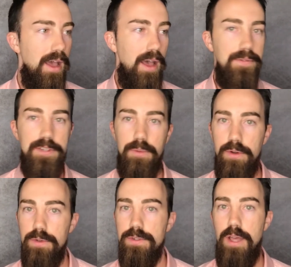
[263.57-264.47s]
Have
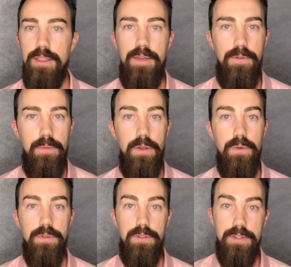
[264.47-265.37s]
someone who's not that
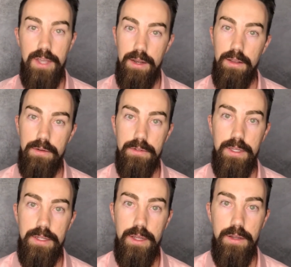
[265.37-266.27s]
familiar with the technical
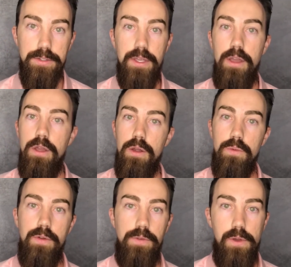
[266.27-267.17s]
details
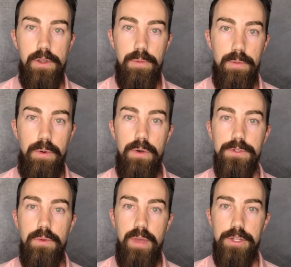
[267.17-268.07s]
review your
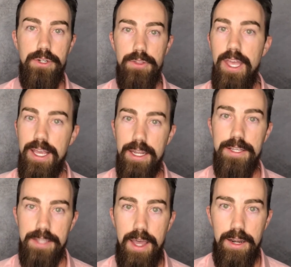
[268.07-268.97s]
proposal and make sure they get
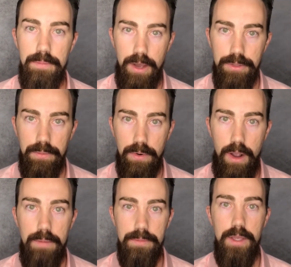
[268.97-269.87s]
excited about the
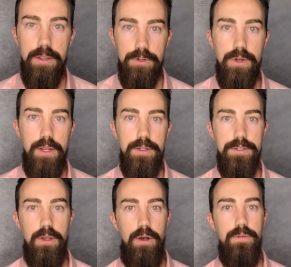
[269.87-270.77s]
problem that you're trying to
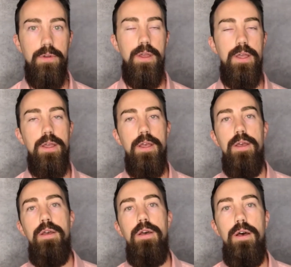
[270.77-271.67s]
solve.
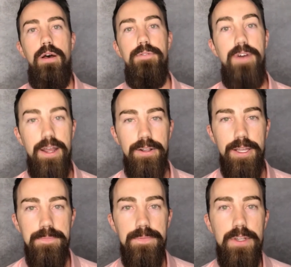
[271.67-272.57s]

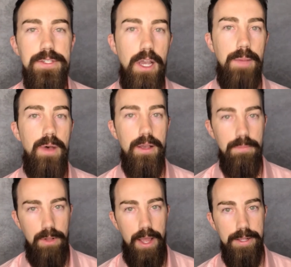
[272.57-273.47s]
Finally, let's talk about
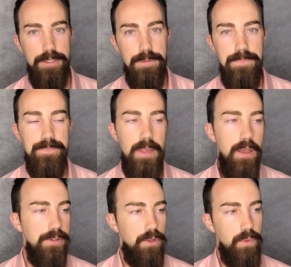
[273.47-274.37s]
compliance.
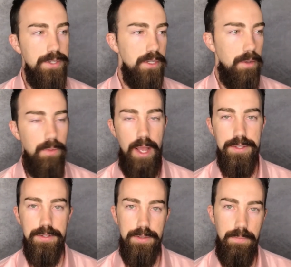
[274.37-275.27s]
So the reason
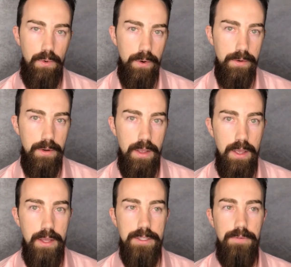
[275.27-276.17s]
compliance is important
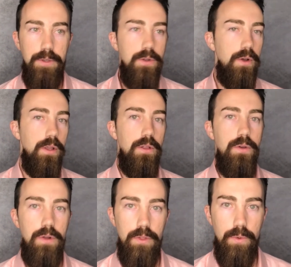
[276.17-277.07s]
is if you don't
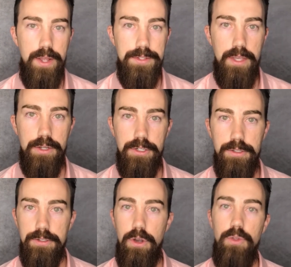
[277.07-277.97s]
include all the right
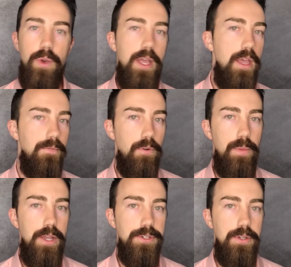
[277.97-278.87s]
sections, all the right
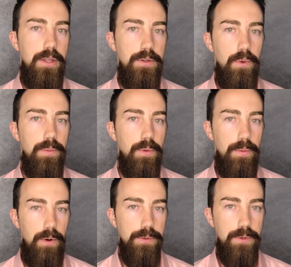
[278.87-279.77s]
information in your
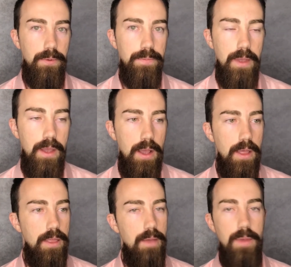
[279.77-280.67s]
proposal,
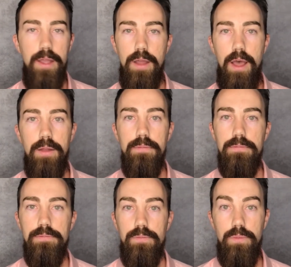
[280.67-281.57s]
they may not
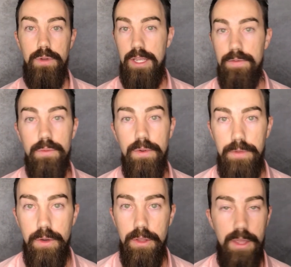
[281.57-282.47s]
even
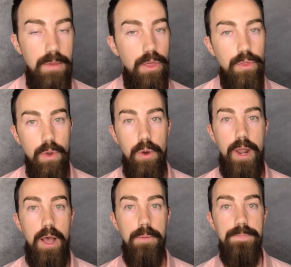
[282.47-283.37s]
review it. They may throw it
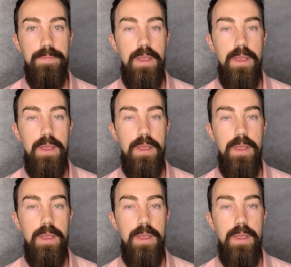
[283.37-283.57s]
out.